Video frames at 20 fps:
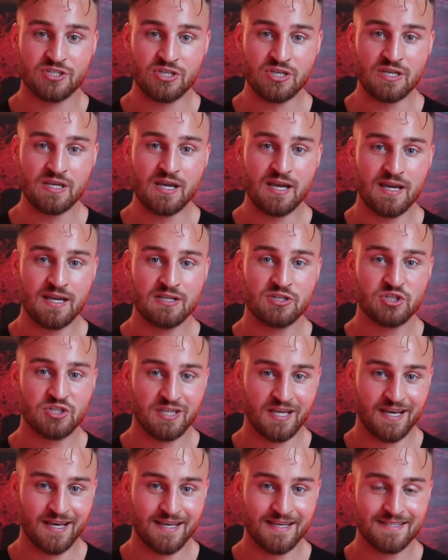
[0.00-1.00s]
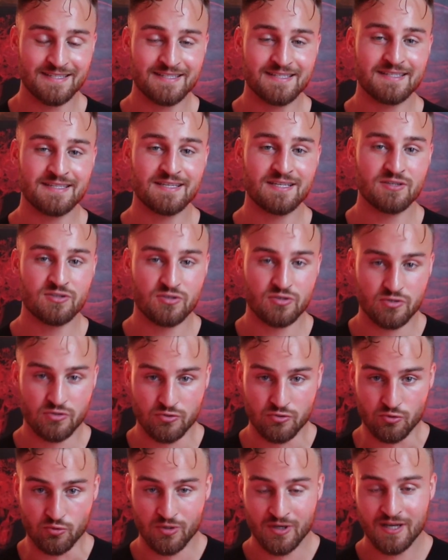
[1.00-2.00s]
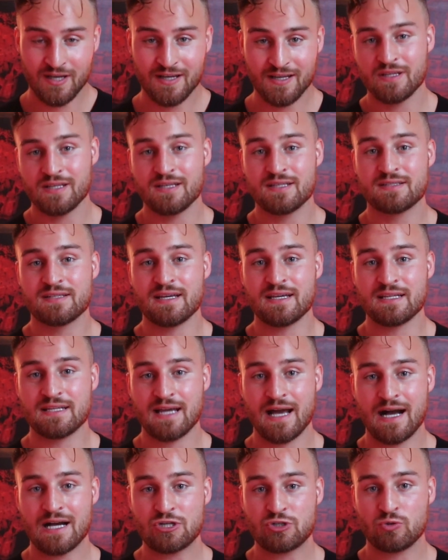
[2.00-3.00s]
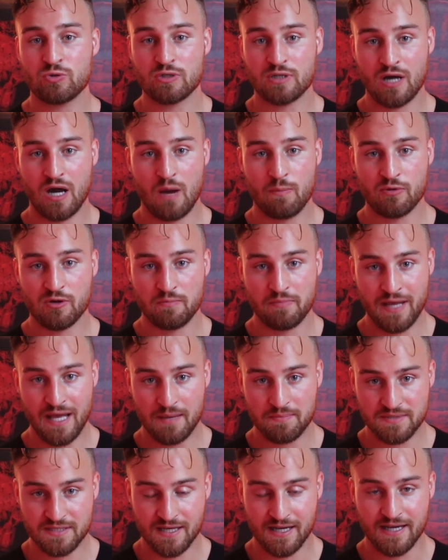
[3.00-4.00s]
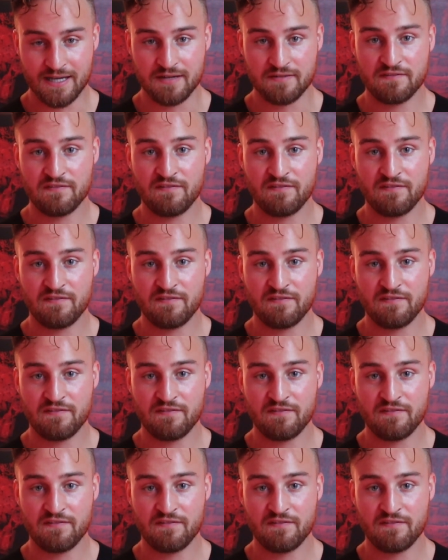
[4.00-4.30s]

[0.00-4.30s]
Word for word: GHKCU is a natural copper peptide